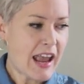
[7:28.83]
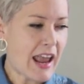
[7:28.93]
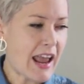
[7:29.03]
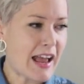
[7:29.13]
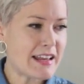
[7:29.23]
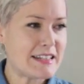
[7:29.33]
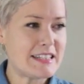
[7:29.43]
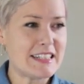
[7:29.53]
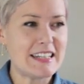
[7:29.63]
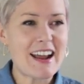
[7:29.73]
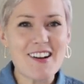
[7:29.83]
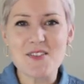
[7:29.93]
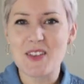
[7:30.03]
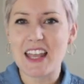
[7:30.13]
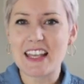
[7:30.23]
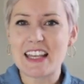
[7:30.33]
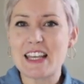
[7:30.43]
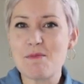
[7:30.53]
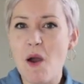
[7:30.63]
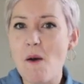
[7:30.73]
And now I'm like,
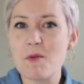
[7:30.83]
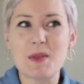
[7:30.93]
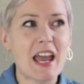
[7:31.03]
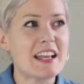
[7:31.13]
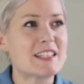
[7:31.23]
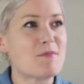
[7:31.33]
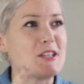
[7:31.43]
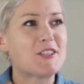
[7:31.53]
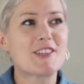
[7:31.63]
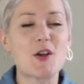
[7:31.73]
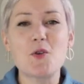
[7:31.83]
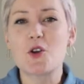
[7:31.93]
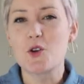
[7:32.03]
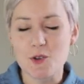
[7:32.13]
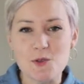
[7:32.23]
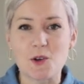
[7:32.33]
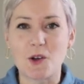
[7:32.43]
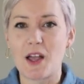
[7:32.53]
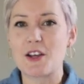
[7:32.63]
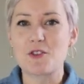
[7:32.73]
he probably had something so
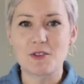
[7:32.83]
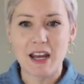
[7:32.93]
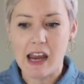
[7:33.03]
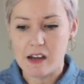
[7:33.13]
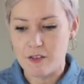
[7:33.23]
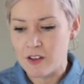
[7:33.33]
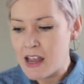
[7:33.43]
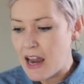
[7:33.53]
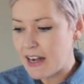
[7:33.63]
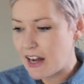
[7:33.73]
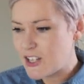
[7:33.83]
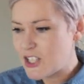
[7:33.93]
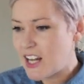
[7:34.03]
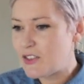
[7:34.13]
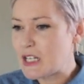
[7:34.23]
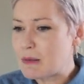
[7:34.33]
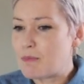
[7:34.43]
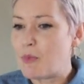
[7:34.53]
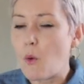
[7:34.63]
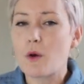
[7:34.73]
cool and creative, and I just had these
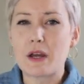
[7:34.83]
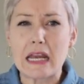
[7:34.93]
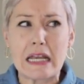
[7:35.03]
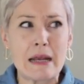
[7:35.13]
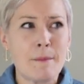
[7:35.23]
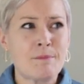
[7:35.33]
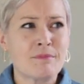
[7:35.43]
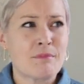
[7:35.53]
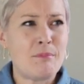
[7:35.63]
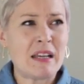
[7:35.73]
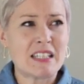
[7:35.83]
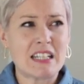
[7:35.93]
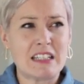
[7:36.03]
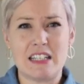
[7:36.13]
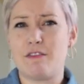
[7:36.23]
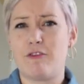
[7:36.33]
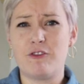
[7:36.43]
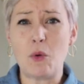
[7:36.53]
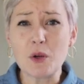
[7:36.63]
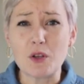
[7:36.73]
boring, basically
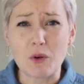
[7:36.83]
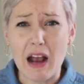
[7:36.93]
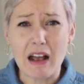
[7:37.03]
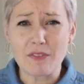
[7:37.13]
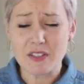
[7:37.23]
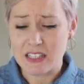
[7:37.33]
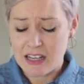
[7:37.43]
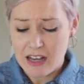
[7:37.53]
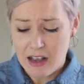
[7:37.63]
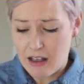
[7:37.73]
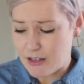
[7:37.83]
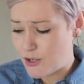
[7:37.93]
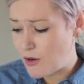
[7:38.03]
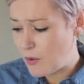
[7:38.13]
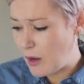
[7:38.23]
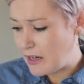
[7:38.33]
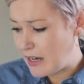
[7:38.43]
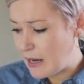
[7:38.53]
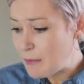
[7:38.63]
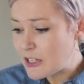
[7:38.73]
photographs, uh, you know, an
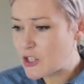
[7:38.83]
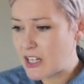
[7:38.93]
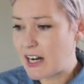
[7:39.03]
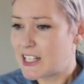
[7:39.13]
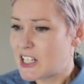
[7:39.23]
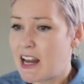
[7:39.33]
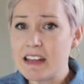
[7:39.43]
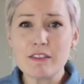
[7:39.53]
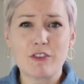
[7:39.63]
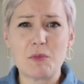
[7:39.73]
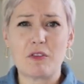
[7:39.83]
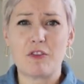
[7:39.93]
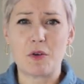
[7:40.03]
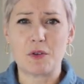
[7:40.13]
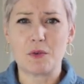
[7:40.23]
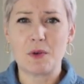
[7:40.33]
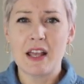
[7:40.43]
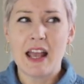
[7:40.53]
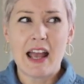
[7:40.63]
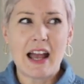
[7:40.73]
image that I'd taken from a photo.
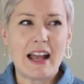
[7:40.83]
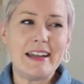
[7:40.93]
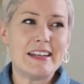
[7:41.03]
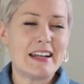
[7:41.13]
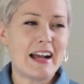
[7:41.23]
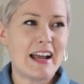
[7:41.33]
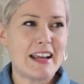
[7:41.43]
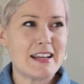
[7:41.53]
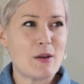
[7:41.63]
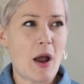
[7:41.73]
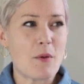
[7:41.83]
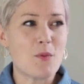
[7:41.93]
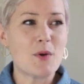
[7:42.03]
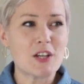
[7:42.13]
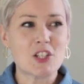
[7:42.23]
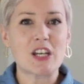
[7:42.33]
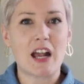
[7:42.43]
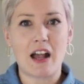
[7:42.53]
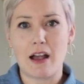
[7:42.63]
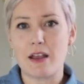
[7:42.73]
And I, I wish
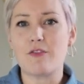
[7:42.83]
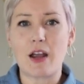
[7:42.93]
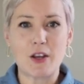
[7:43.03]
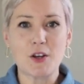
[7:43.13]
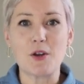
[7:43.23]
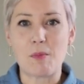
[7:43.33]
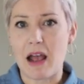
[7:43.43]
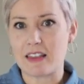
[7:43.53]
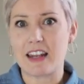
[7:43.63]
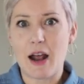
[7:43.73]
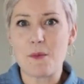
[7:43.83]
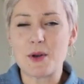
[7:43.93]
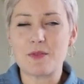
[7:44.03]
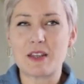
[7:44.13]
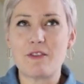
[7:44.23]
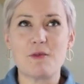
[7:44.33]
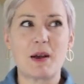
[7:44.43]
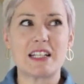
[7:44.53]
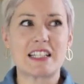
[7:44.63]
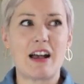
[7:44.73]
uh, if I could go back that I would have given
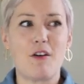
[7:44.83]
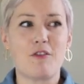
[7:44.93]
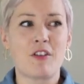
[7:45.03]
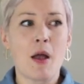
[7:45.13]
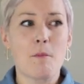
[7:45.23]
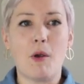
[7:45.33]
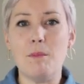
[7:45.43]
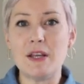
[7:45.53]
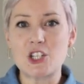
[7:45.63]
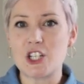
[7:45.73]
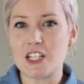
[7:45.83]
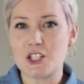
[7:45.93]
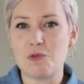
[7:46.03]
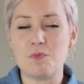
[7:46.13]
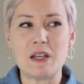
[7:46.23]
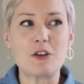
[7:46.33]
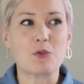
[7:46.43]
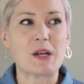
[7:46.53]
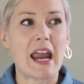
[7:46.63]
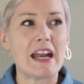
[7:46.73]
myself permission to be
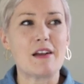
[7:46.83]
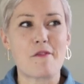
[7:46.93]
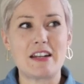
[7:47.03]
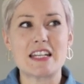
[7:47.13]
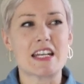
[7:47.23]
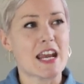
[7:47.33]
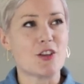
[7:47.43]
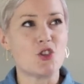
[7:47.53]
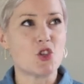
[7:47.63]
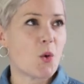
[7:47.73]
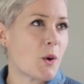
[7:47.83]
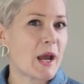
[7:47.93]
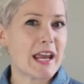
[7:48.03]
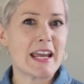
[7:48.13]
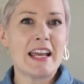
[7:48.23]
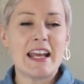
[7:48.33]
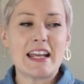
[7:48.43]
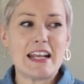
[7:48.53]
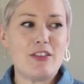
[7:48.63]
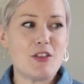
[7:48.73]
creative and to take joy
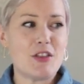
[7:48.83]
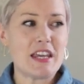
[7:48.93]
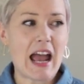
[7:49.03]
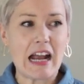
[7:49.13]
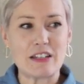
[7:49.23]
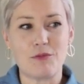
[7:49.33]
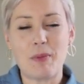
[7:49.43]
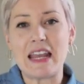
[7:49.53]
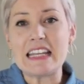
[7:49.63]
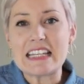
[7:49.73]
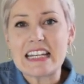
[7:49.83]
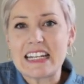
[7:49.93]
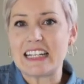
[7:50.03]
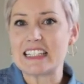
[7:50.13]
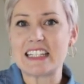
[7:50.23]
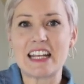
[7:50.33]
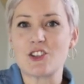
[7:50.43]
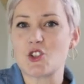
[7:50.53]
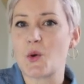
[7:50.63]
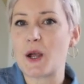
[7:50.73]
in the act of painting and to
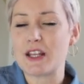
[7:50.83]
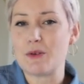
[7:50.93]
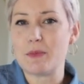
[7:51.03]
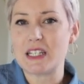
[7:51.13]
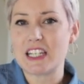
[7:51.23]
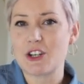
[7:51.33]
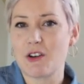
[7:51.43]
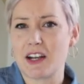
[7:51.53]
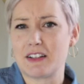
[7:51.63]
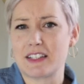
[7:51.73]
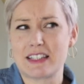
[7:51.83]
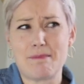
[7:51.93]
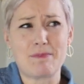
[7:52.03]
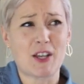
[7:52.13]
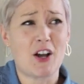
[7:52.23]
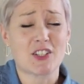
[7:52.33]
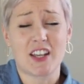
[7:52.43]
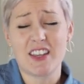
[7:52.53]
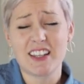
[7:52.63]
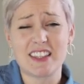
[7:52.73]
take joy in the materials. And gosh,
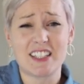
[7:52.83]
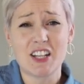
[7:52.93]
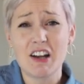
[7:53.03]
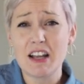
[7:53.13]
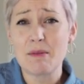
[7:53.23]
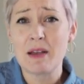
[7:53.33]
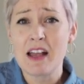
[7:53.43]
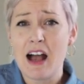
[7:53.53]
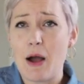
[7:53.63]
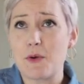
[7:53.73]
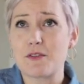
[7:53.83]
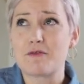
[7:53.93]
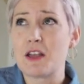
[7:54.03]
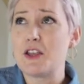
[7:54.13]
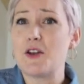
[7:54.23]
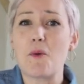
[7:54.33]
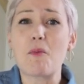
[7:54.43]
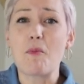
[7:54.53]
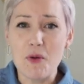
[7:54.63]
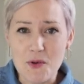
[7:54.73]
I think at the time I would have, you know,
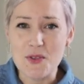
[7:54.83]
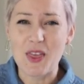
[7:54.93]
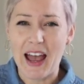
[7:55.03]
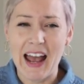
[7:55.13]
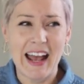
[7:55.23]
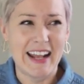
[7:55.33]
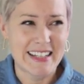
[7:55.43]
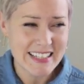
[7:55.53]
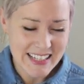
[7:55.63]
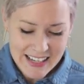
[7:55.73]
poo-pooed that.